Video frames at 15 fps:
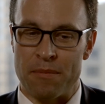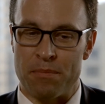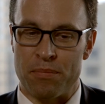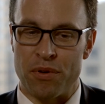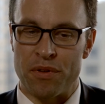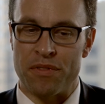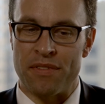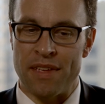
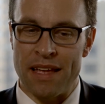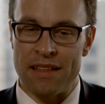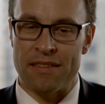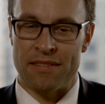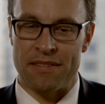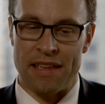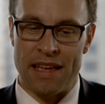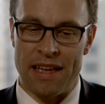
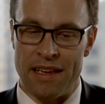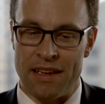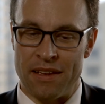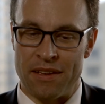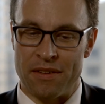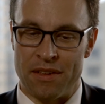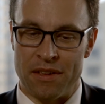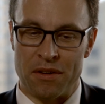presents
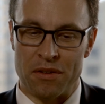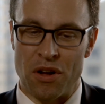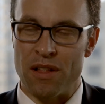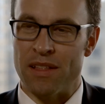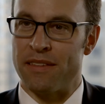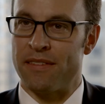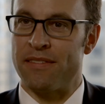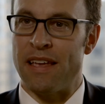a,
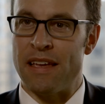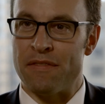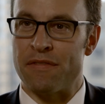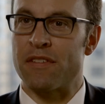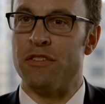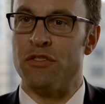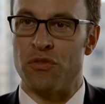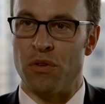call it
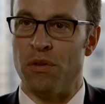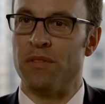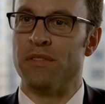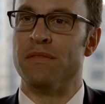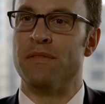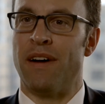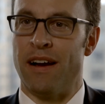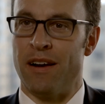safe, controlled
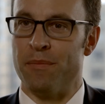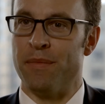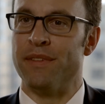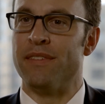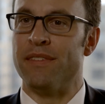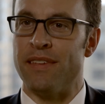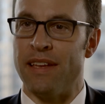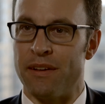environment
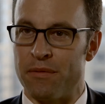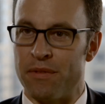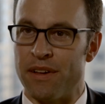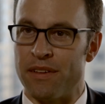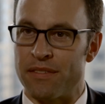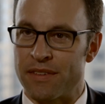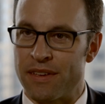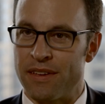to take
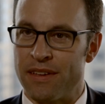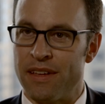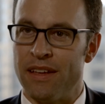risk.